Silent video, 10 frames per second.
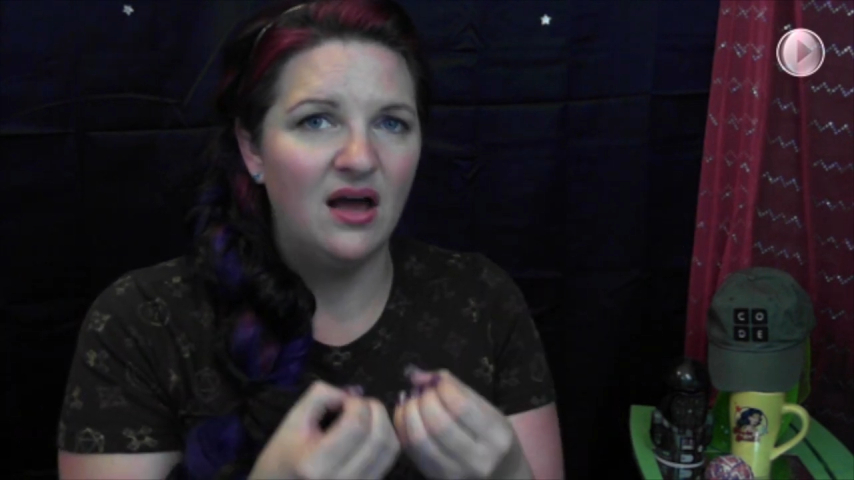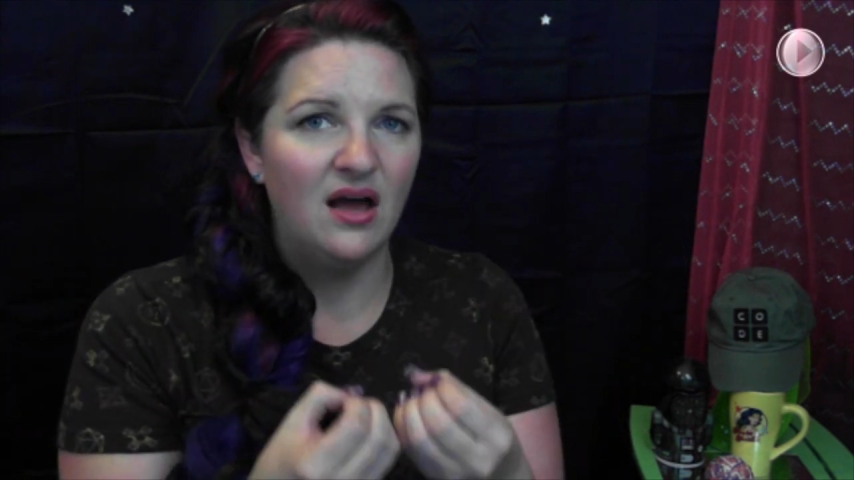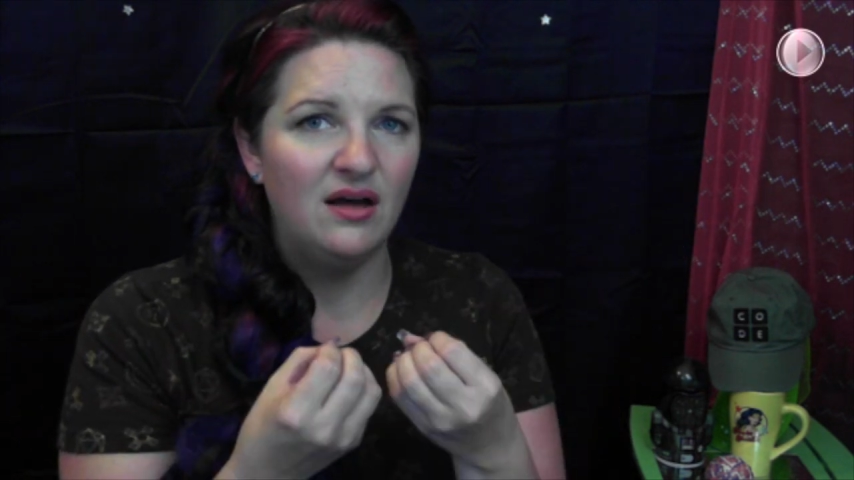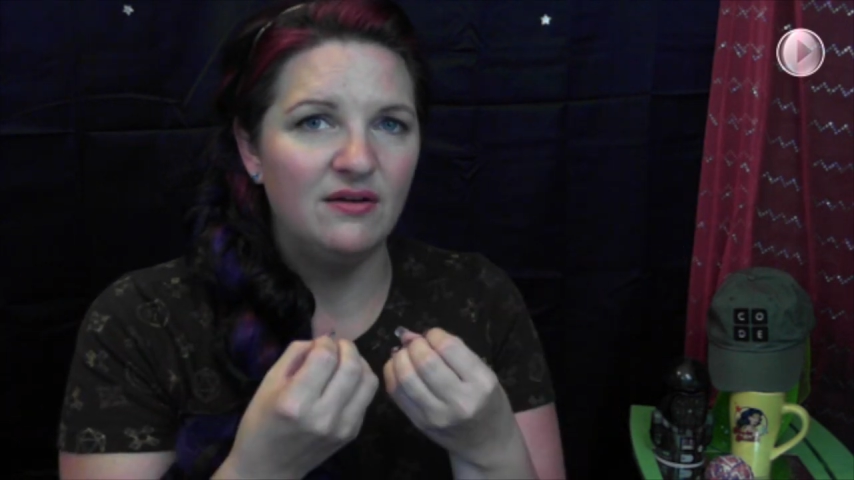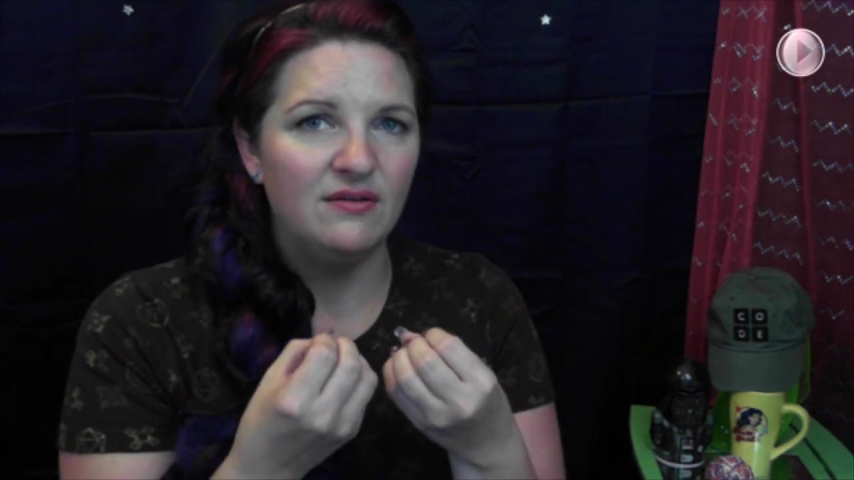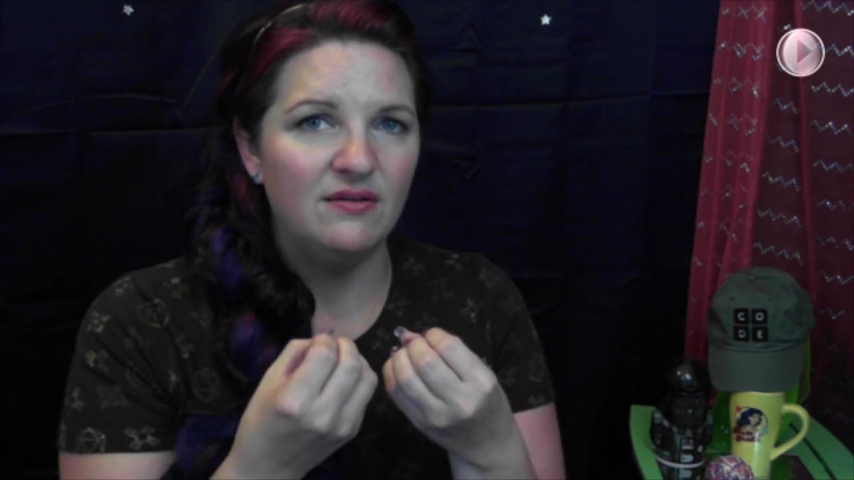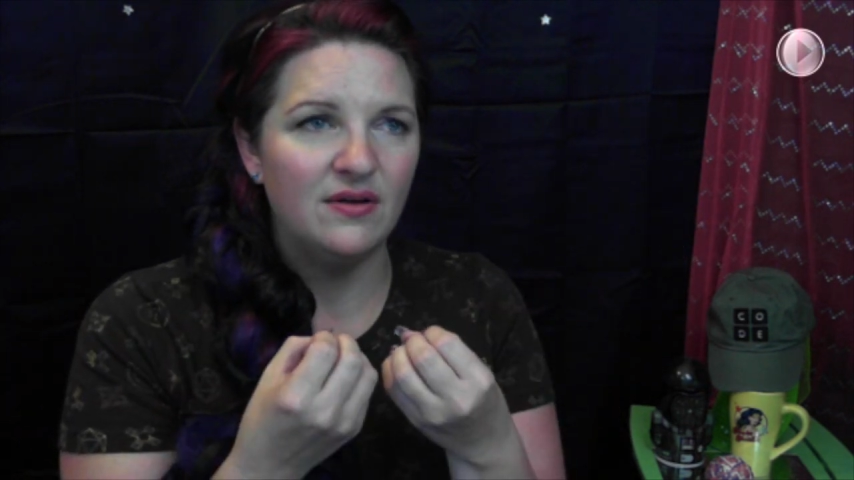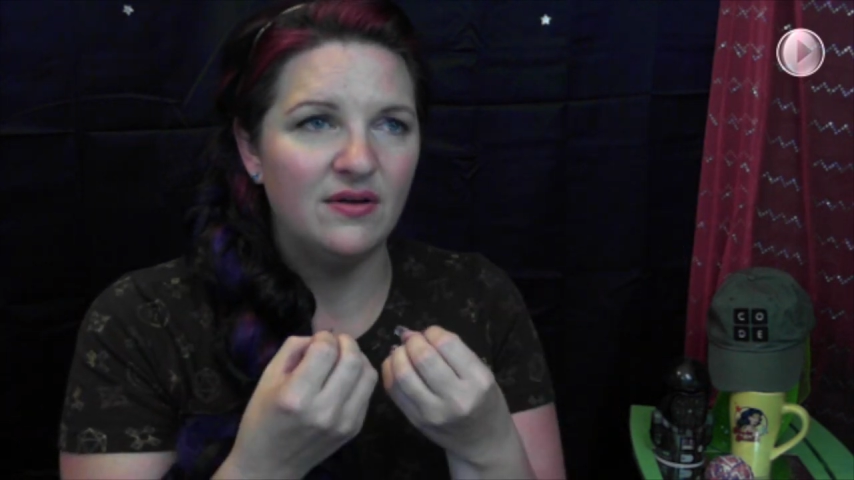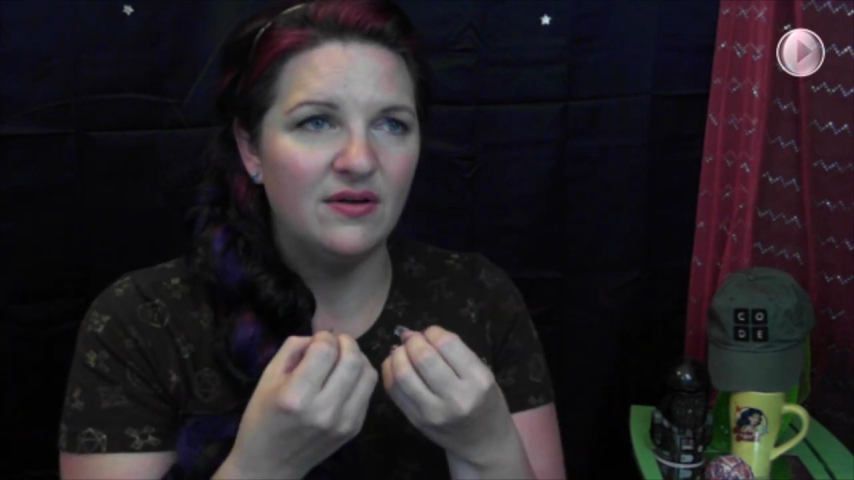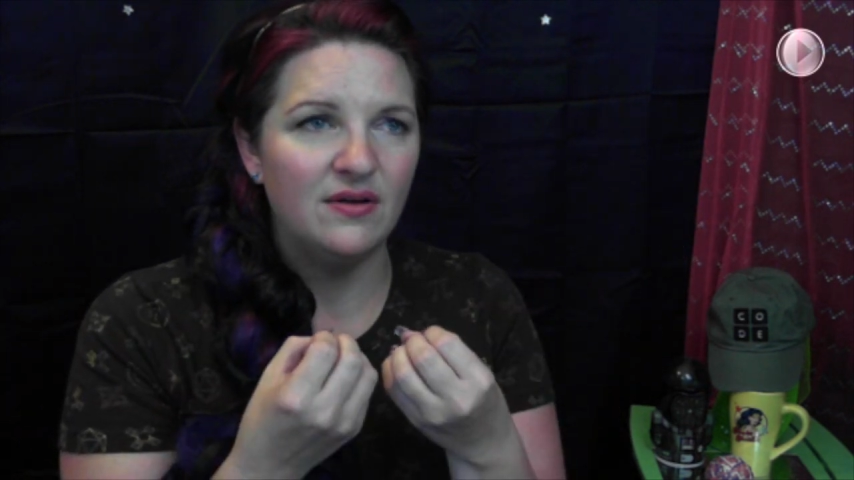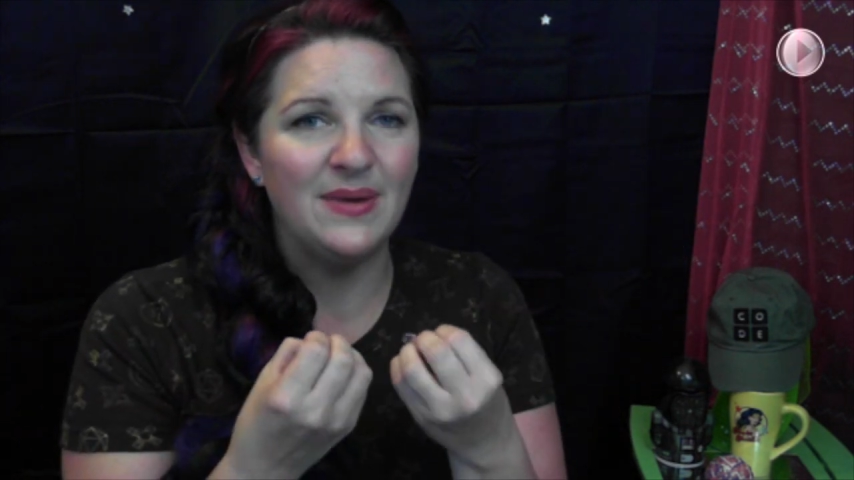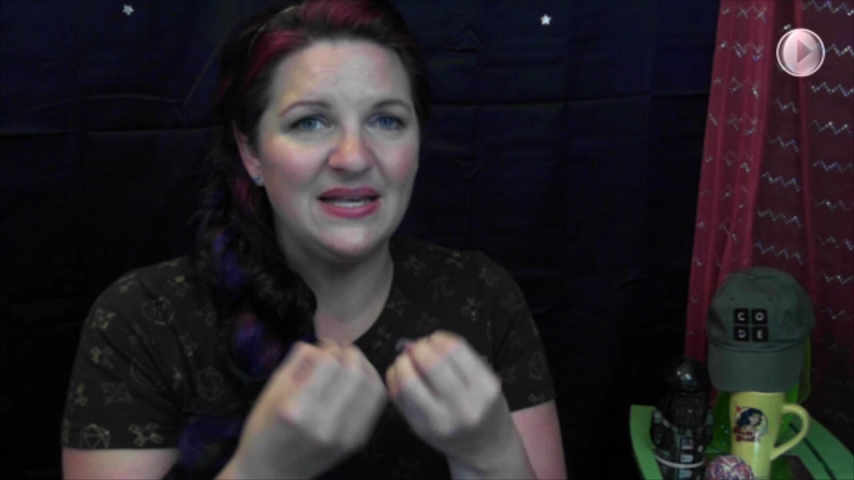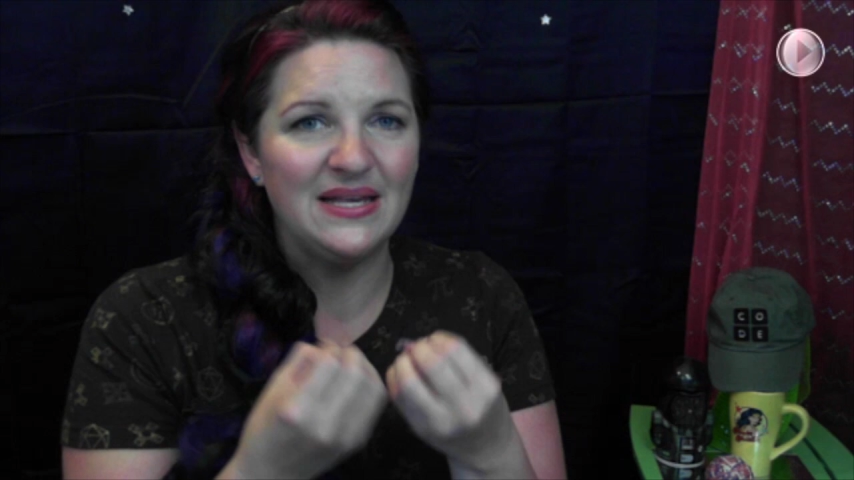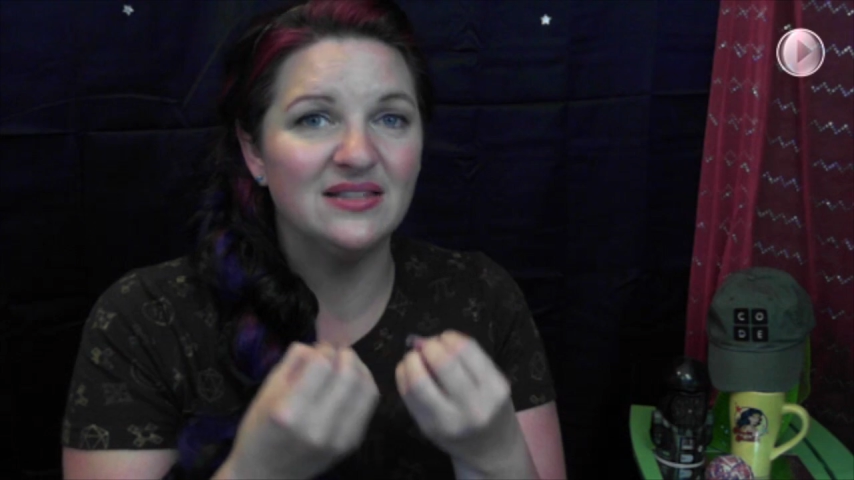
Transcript: of, that's a base